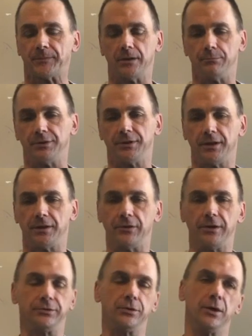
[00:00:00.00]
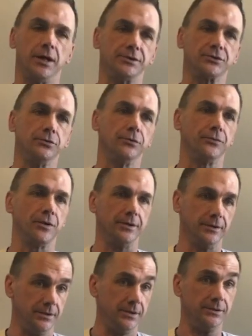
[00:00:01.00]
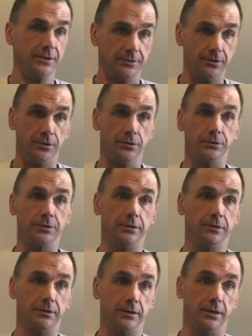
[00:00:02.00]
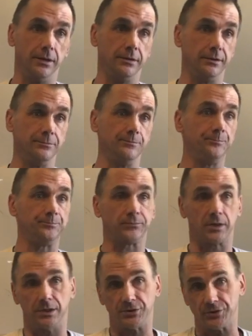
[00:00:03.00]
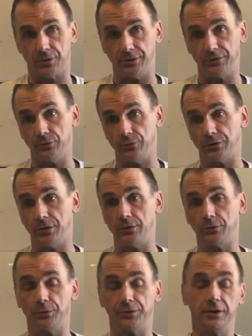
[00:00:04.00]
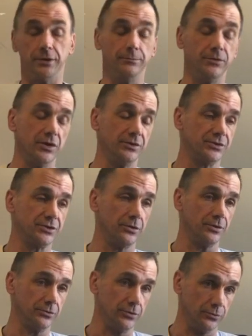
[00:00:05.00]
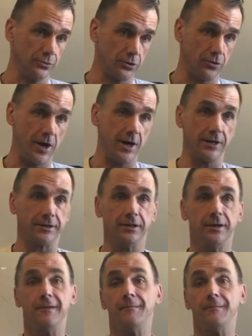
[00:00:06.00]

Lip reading: but then I ran into a high school friend and he did coke. And I started doing coke with him, then started doing crack,